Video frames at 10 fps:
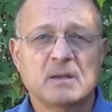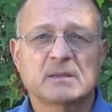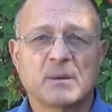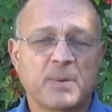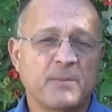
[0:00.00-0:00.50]

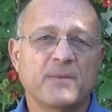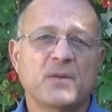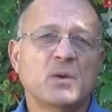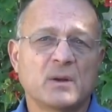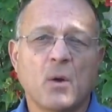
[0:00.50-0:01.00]
Some people
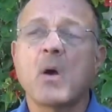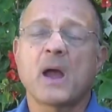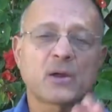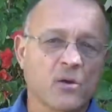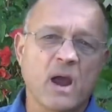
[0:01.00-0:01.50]
viewed it, oh,
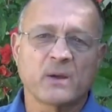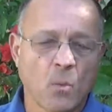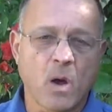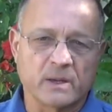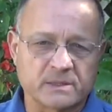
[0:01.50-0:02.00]
I
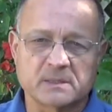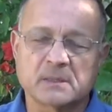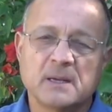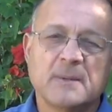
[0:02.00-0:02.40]
cried once,